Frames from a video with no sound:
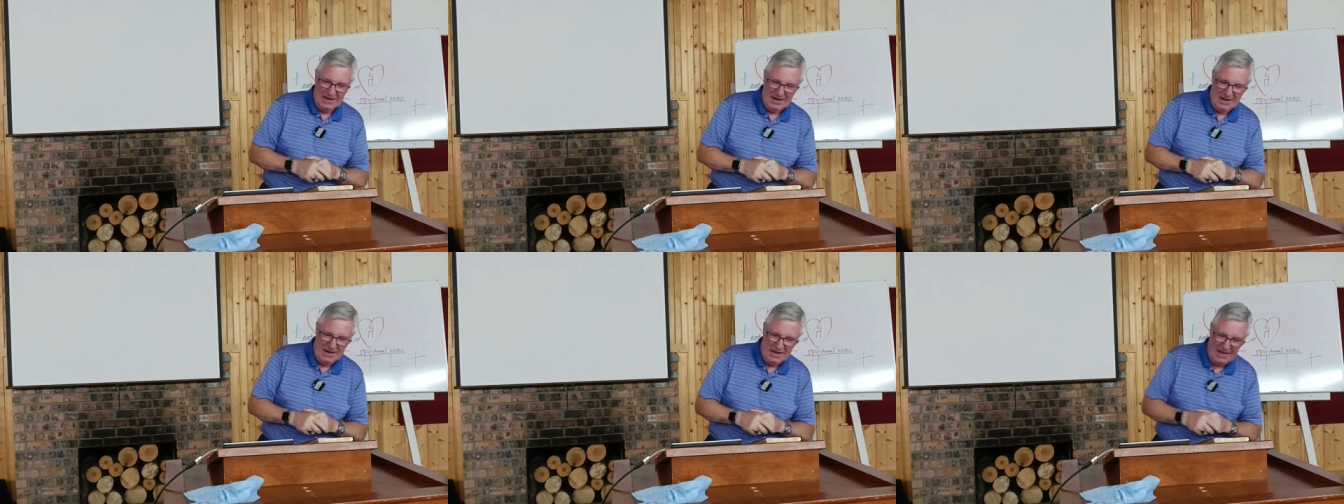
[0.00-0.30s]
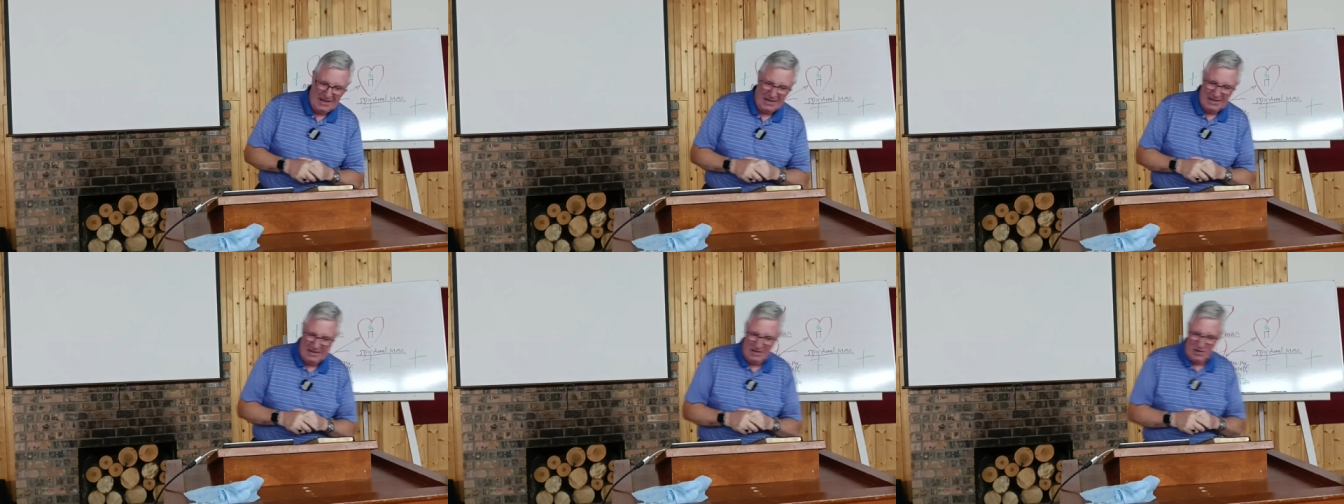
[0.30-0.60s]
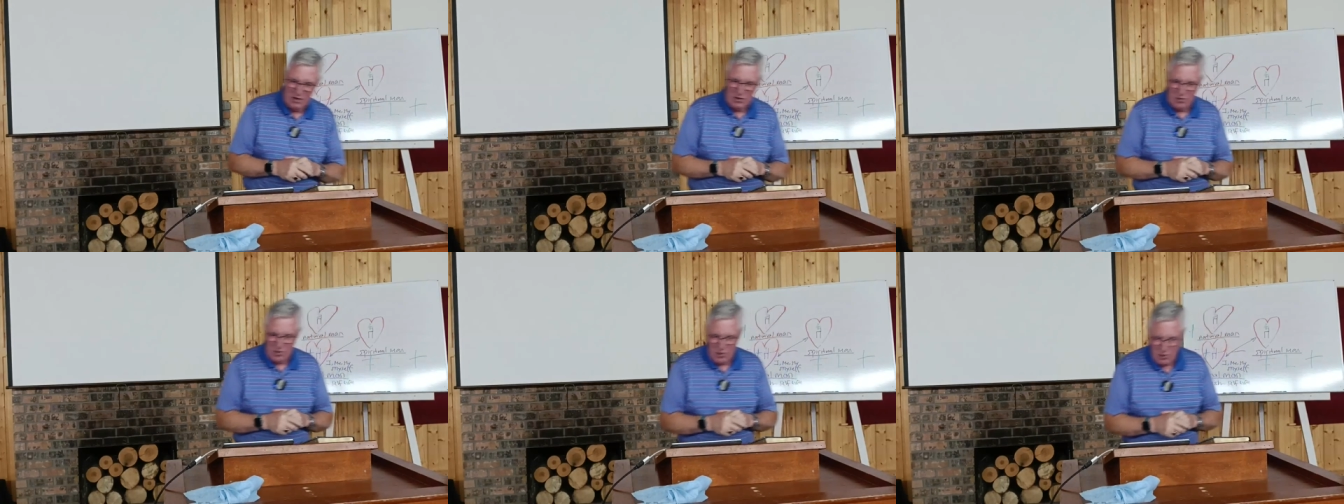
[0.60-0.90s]
uh,
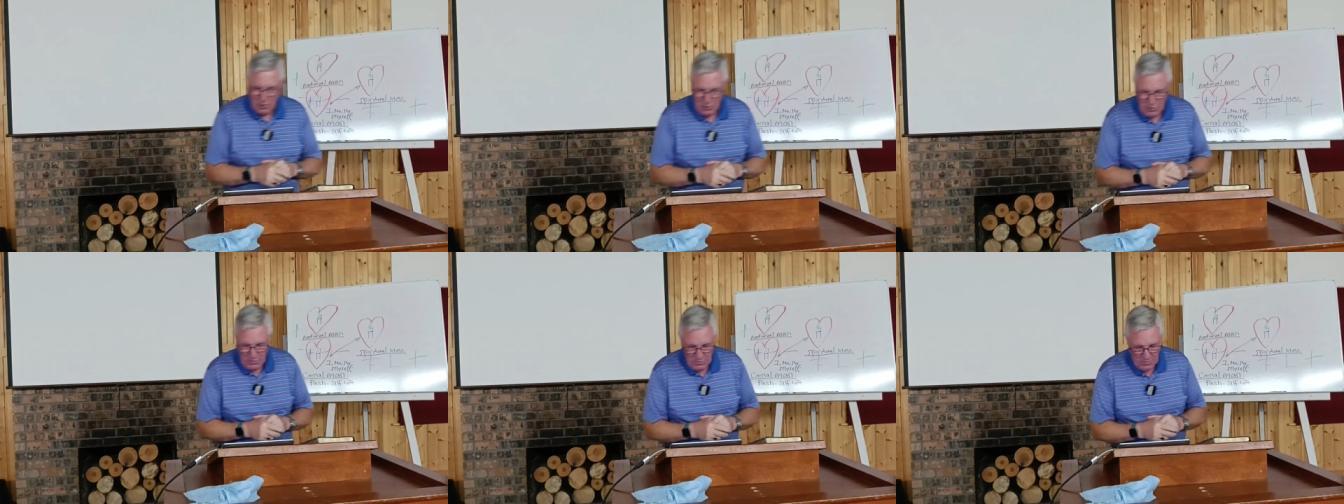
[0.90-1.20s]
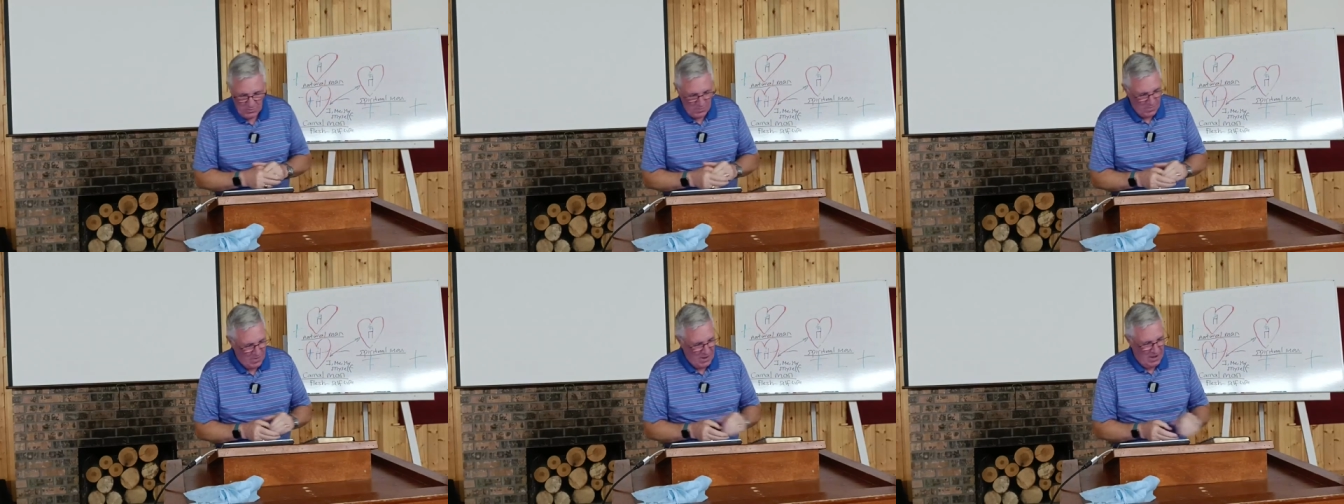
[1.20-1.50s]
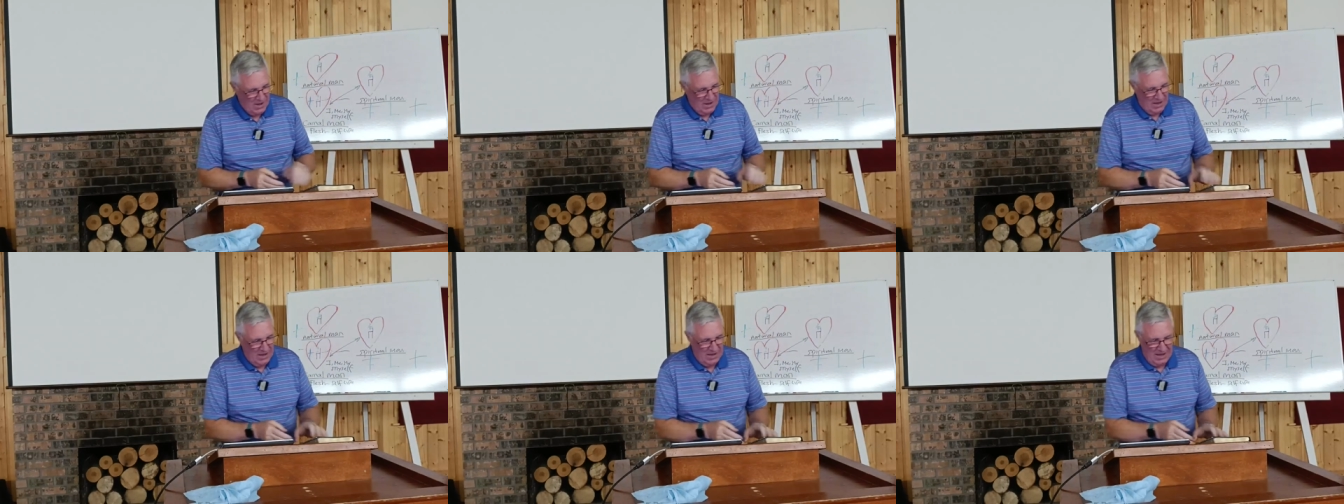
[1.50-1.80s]
grew,
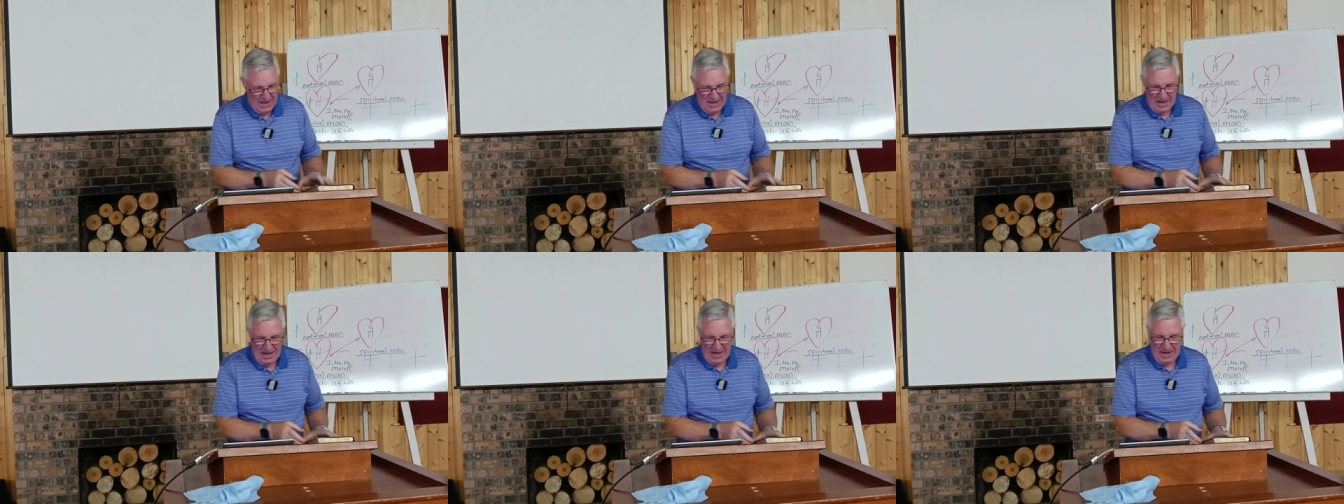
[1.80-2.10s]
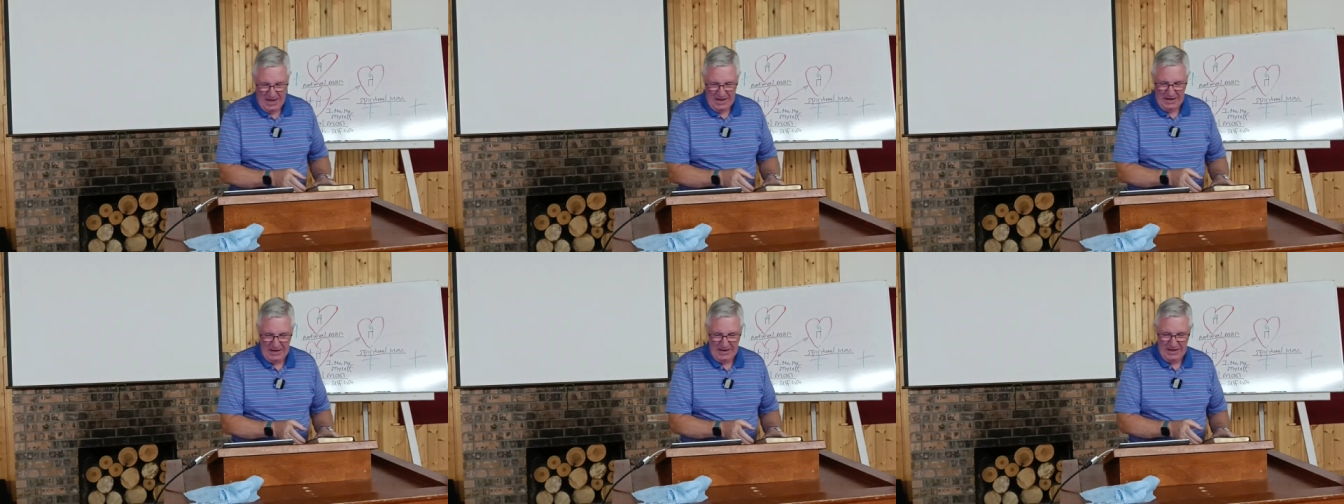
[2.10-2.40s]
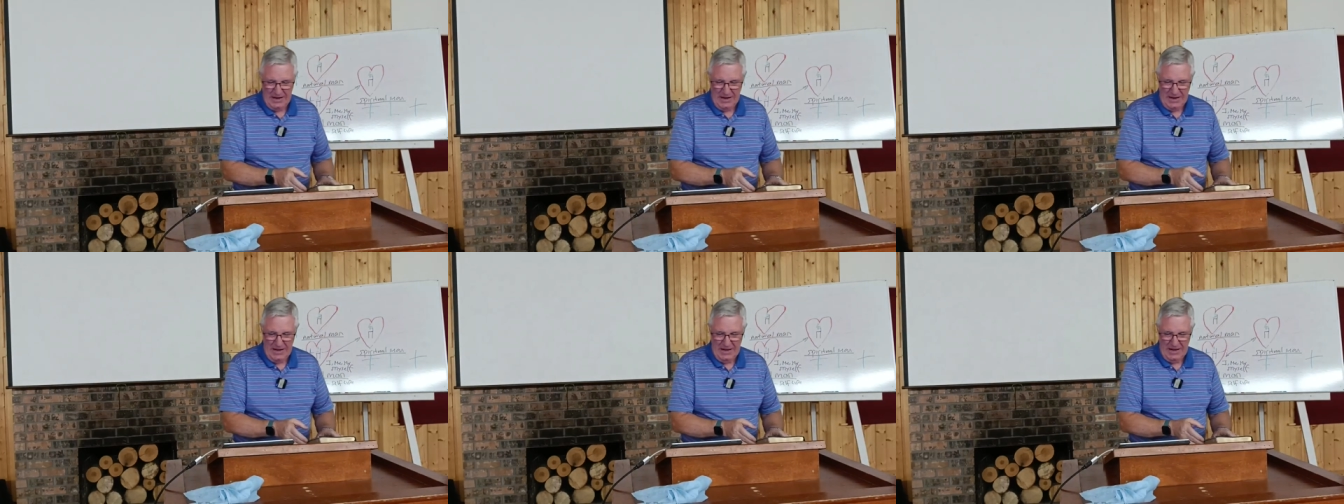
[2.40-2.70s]

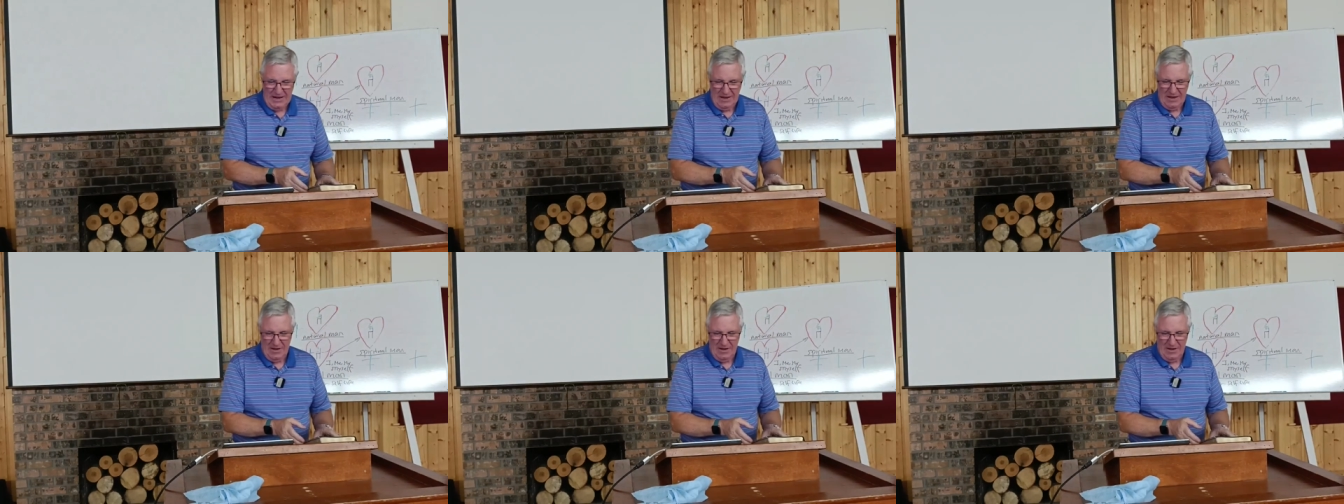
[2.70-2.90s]
and uh,